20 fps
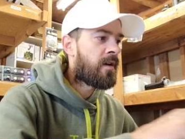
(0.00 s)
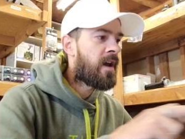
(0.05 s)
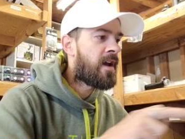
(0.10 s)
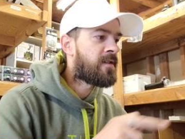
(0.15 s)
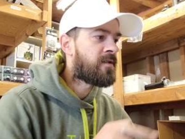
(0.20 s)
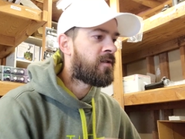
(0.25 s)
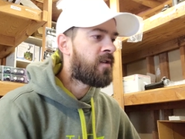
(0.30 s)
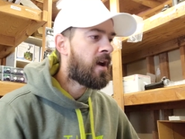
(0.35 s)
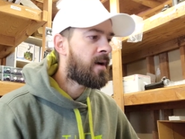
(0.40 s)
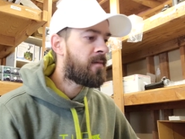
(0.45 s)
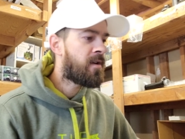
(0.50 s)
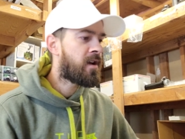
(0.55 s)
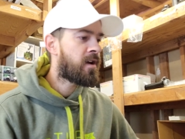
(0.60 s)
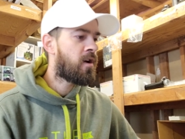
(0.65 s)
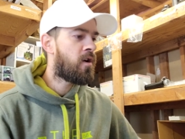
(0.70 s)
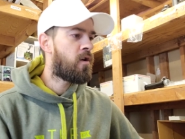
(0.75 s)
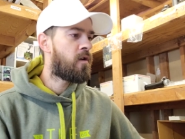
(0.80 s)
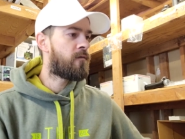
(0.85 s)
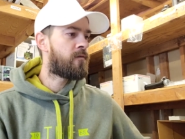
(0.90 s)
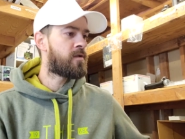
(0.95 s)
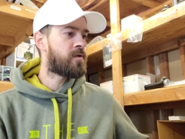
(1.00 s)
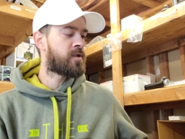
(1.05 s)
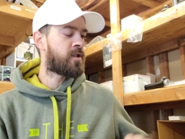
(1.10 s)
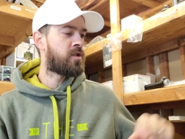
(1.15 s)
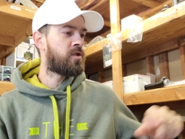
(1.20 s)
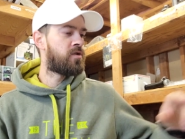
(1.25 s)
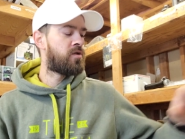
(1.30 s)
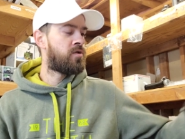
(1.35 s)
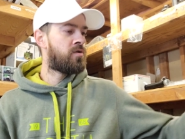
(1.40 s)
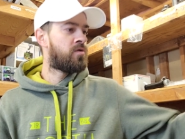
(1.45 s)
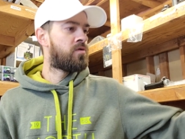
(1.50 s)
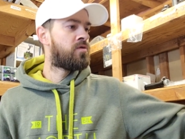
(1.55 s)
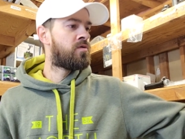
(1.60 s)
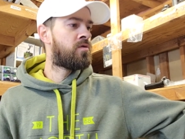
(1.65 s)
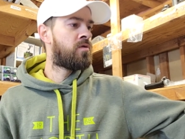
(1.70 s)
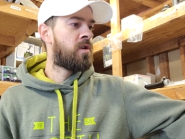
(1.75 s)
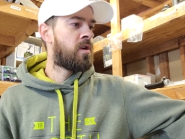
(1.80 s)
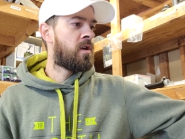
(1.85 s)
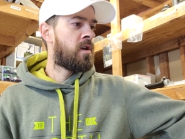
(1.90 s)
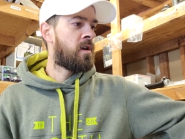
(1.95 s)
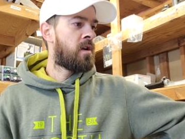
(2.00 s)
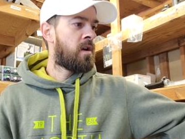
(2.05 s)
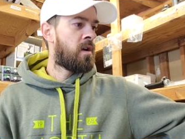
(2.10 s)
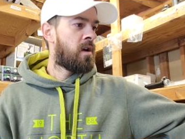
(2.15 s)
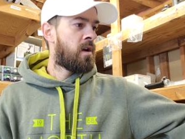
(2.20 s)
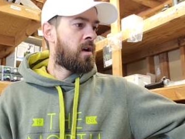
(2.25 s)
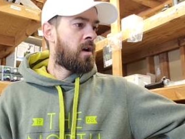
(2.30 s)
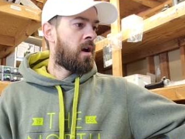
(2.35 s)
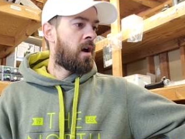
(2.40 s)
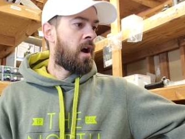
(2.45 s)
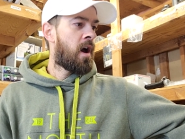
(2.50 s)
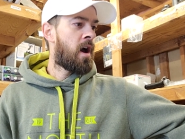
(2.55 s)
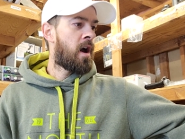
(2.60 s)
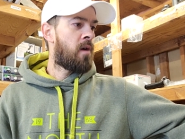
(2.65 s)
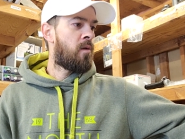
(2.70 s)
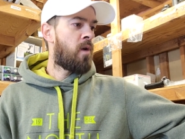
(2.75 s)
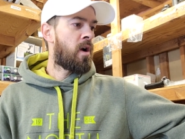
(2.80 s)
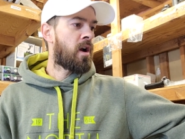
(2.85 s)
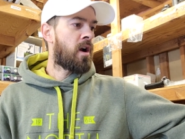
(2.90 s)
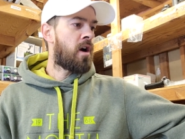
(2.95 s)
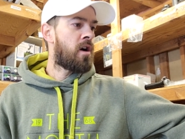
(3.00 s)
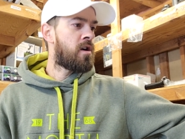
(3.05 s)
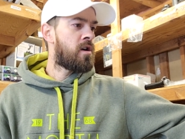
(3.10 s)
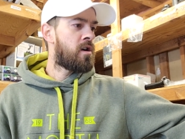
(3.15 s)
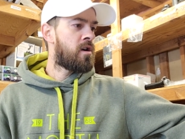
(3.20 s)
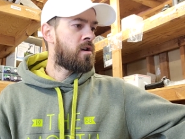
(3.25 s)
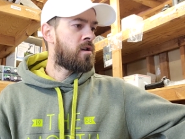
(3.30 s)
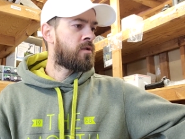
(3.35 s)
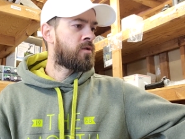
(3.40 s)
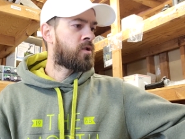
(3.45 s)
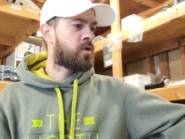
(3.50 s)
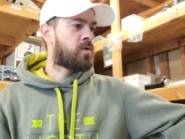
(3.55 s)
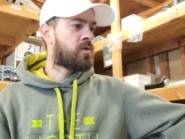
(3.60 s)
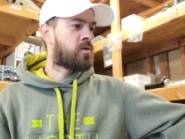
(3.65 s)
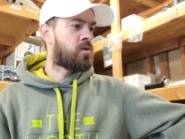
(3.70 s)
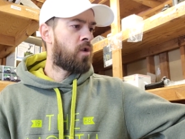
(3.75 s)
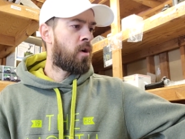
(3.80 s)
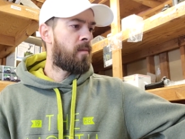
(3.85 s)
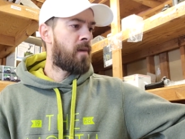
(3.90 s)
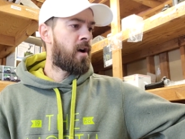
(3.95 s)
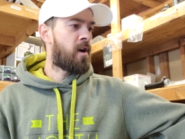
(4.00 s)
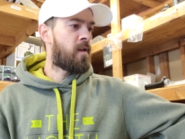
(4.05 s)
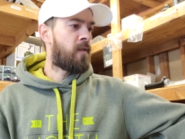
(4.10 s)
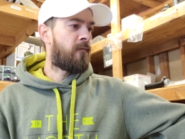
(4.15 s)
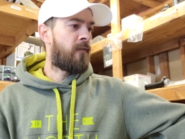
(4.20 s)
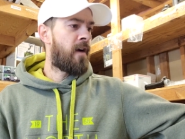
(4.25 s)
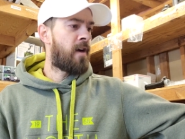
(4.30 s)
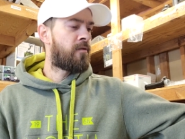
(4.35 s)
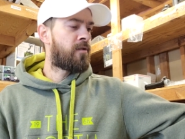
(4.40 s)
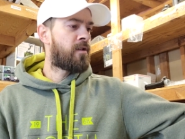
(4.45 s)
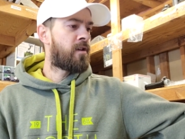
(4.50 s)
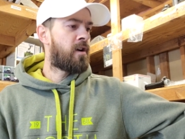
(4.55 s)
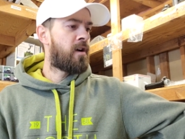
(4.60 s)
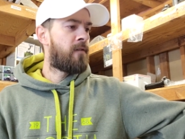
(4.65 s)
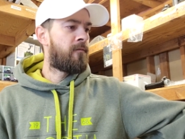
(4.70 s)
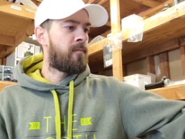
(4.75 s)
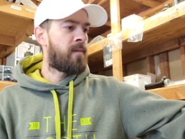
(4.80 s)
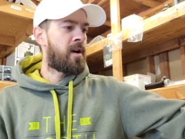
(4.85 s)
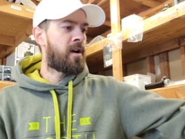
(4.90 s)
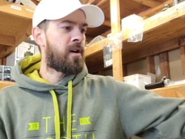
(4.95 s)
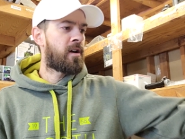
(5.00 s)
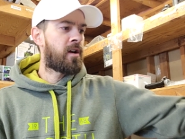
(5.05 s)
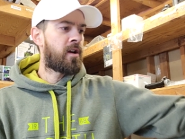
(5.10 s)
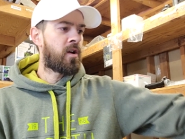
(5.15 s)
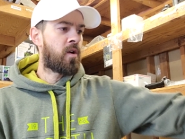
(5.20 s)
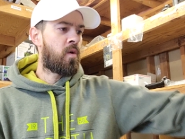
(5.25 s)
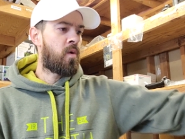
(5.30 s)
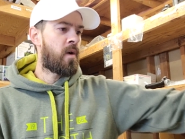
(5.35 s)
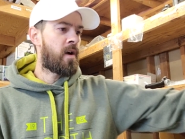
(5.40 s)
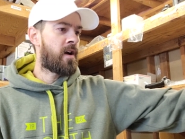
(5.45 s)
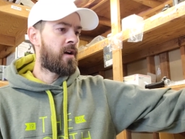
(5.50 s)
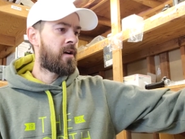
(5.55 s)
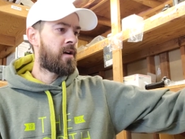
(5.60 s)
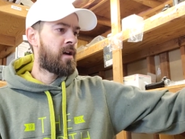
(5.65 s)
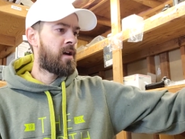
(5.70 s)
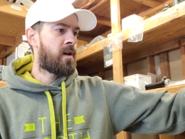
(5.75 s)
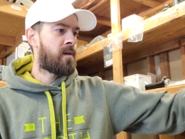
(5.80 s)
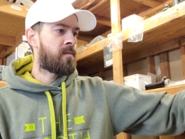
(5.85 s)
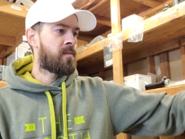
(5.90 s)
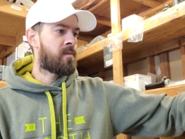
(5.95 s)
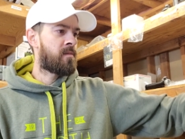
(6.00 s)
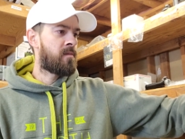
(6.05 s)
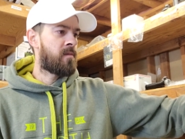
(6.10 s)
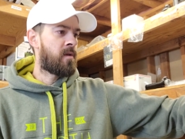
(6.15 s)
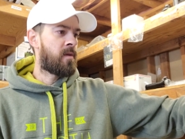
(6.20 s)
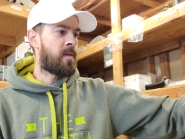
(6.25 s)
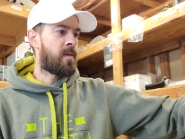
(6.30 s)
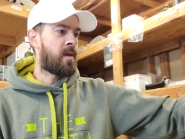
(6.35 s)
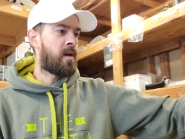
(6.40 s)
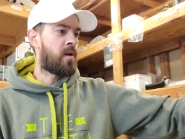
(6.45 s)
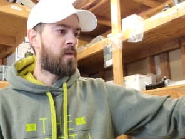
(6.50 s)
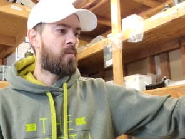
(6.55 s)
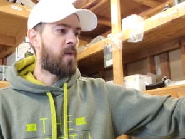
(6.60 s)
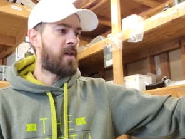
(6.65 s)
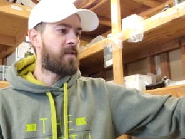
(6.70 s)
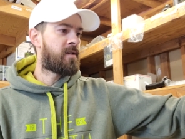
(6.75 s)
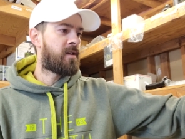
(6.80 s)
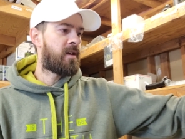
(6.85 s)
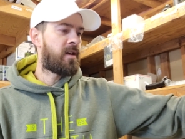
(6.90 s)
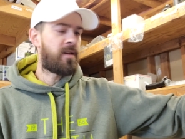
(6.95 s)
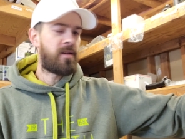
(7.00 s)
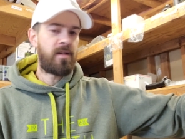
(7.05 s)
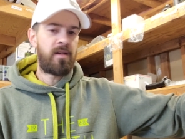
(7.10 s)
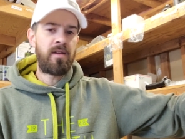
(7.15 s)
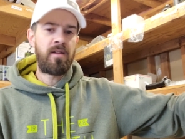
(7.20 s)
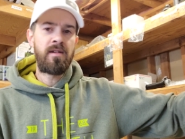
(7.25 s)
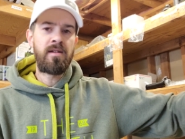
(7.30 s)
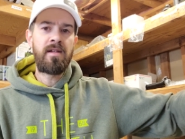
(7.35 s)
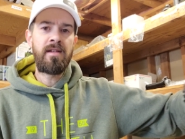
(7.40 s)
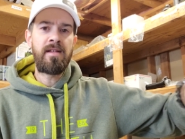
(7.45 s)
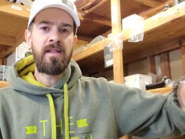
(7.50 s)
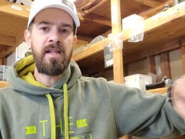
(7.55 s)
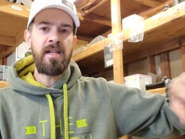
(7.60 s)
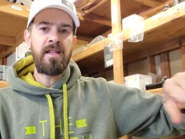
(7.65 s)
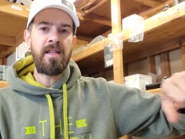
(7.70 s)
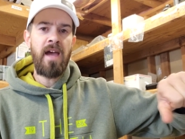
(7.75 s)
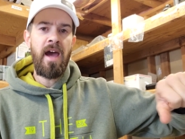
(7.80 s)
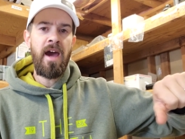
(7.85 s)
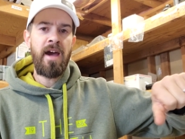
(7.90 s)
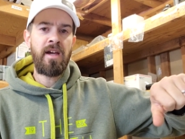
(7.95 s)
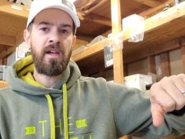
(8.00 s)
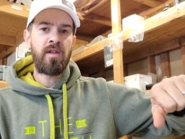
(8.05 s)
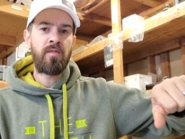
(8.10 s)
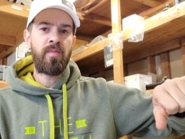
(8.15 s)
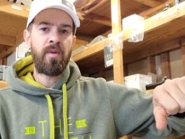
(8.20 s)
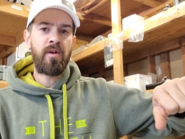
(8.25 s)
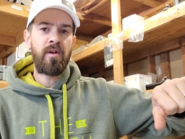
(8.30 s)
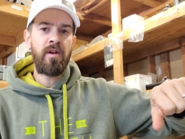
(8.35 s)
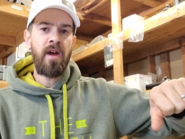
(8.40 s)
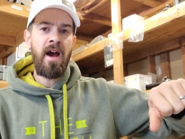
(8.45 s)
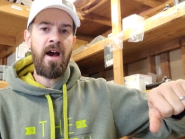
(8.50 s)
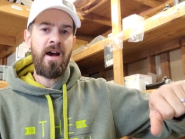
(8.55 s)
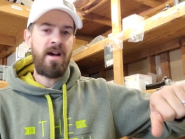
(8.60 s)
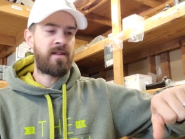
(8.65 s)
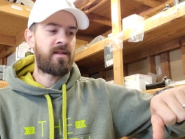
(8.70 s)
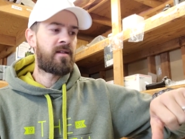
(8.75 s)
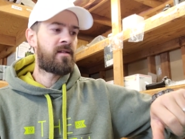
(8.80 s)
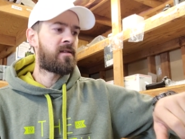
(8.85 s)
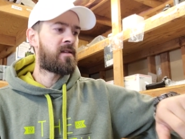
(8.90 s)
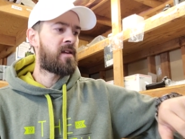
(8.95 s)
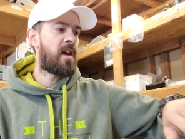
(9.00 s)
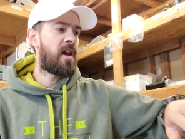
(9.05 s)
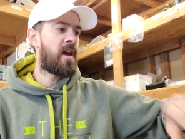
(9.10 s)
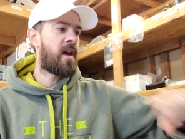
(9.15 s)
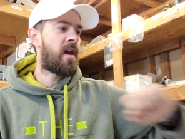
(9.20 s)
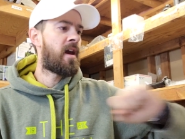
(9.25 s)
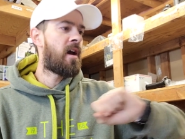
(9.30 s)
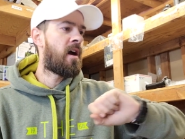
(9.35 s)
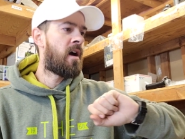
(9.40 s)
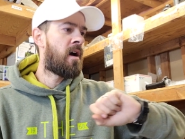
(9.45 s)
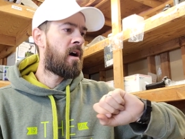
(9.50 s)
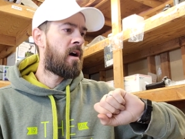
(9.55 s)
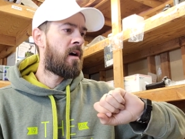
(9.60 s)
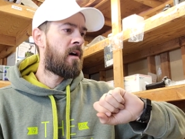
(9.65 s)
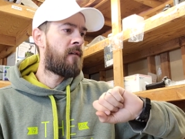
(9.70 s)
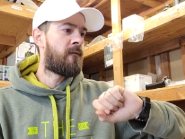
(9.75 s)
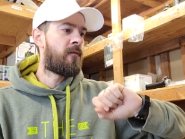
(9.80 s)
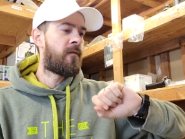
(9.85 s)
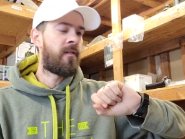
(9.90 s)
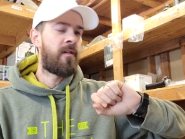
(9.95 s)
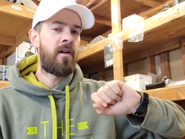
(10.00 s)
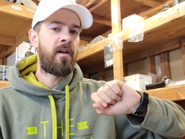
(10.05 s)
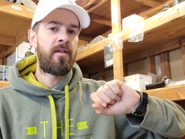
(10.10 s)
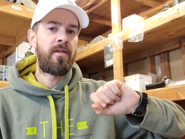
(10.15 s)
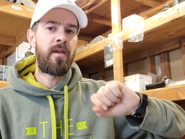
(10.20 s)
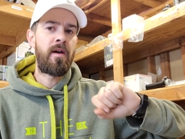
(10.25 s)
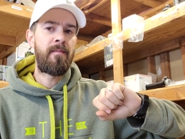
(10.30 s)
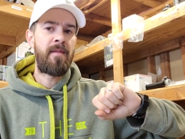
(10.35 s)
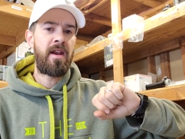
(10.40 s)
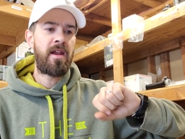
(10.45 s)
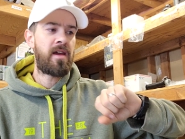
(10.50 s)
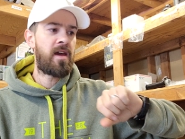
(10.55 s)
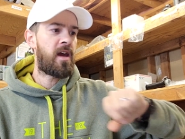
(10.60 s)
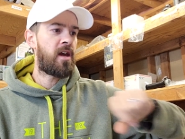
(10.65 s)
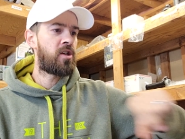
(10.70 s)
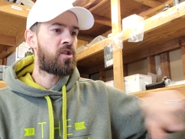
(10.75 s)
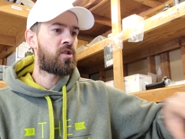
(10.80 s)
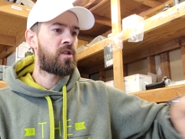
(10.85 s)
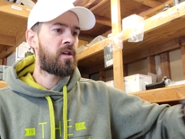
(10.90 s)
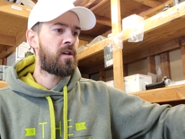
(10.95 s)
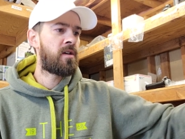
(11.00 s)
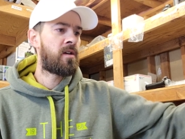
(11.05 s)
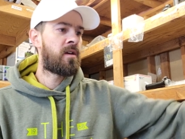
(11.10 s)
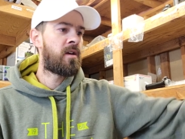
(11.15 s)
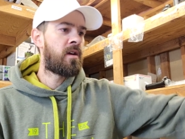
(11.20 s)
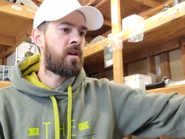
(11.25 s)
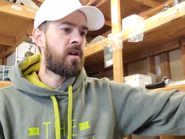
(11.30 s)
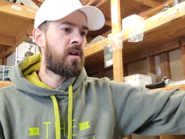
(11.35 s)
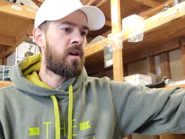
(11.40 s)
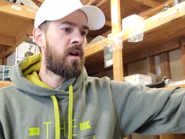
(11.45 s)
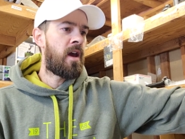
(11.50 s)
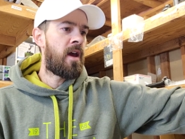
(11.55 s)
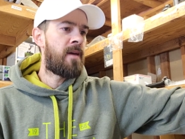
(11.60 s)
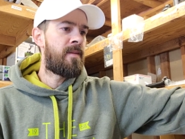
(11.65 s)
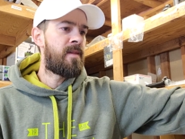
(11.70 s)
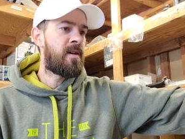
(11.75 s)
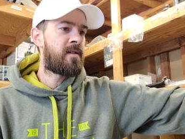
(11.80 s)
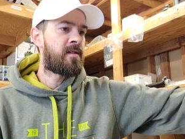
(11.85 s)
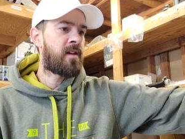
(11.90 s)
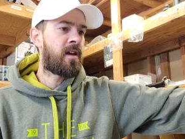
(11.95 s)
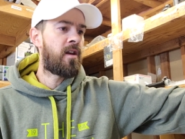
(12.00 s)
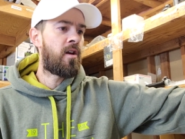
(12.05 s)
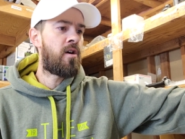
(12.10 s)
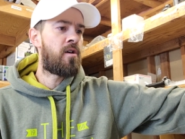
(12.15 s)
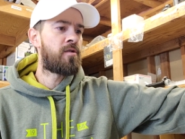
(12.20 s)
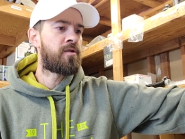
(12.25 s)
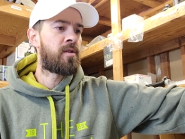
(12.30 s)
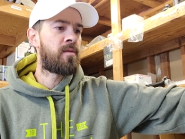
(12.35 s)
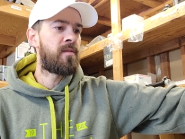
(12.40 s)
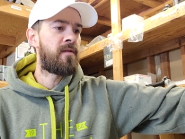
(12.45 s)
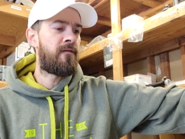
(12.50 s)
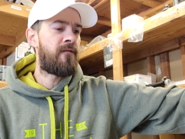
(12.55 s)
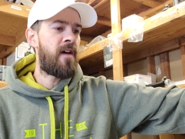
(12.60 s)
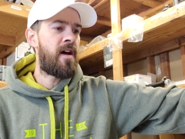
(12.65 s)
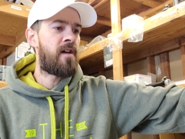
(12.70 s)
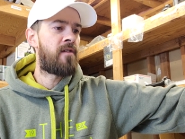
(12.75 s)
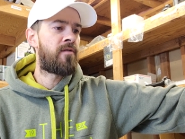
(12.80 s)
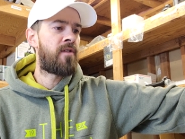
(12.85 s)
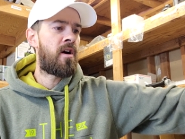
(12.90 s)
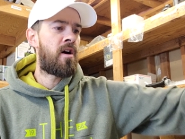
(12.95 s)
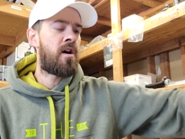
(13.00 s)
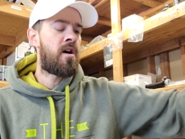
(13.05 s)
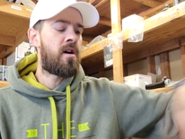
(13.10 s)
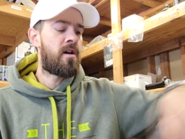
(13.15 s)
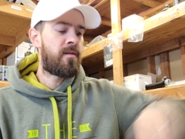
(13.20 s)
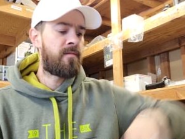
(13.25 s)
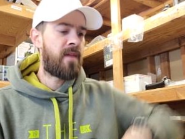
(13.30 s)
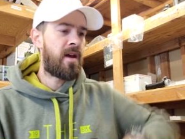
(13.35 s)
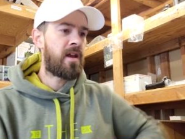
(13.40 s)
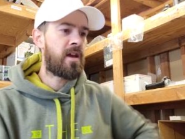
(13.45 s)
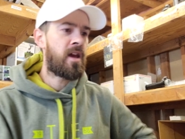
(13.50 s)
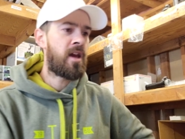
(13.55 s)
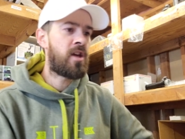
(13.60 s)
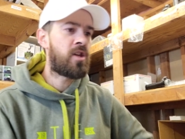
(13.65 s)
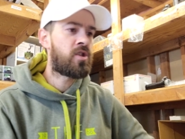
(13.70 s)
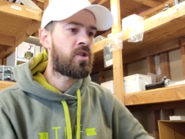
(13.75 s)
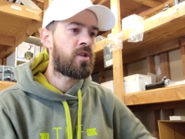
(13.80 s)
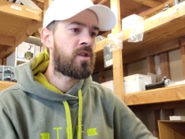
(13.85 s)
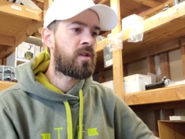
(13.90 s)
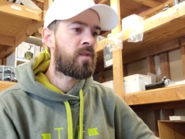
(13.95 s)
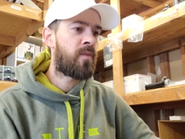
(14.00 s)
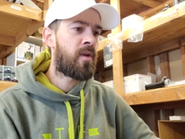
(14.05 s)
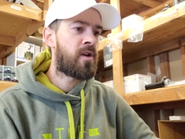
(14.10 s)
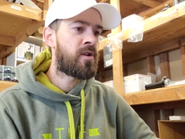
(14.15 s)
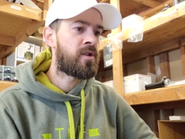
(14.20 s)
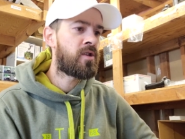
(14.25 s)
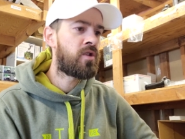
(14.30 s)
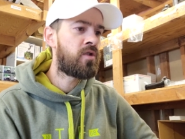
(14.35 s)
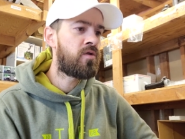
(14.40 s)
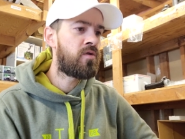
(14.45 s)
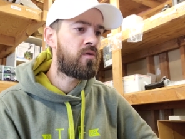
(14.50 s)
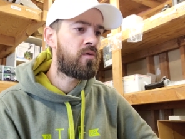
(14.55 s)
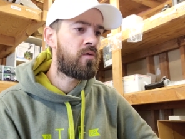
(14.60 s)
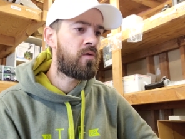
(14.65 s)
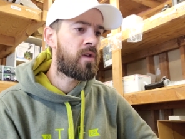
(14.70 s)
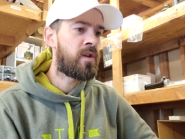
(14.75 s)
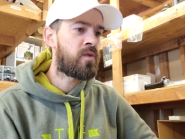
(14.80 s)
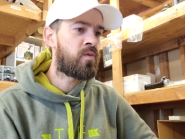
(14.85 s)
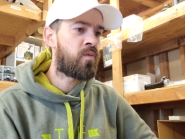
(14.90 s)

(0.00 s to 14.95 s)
Okay, so now I'm going to go over to uh, what Carl Strohmeyer, the founder of American Aquarium, the resident disease expert, has to say of the medication. And this can also be found on Medications Part 2, his